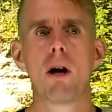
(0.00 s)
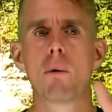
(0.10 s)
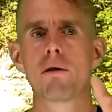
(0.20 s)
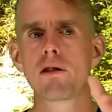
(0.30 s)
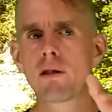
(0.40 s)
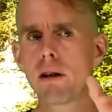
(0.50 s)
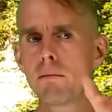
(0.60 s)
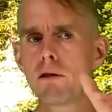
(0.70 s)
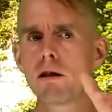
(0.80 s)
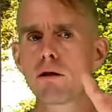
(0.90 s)
with the
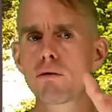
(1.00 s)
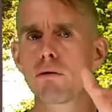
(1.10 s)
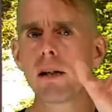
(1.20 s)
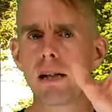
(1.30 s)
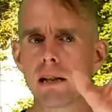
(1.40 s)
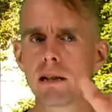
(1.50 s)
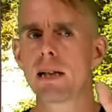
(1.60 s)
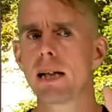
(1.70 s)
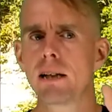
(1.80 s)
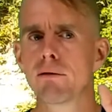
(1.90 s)
terms in green
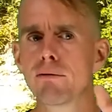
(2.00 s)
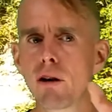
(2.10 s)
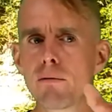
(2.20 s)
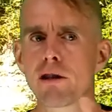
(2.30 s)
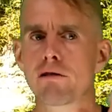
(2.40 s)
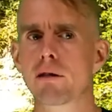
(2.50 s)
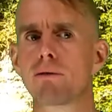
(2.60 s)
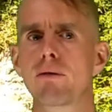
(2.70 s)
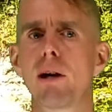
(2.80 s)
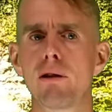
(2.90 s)
in the volumetric
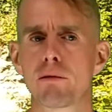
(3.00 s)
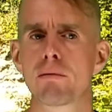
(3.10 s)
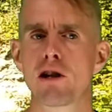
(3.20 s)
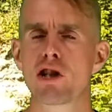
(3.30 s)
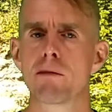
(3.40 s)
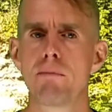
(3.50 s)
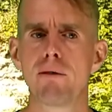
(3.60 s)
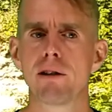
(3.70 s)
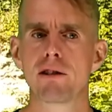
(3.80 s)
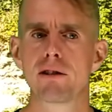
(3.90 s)
flow expression
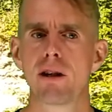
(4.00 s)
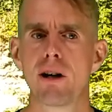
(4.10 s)
above it,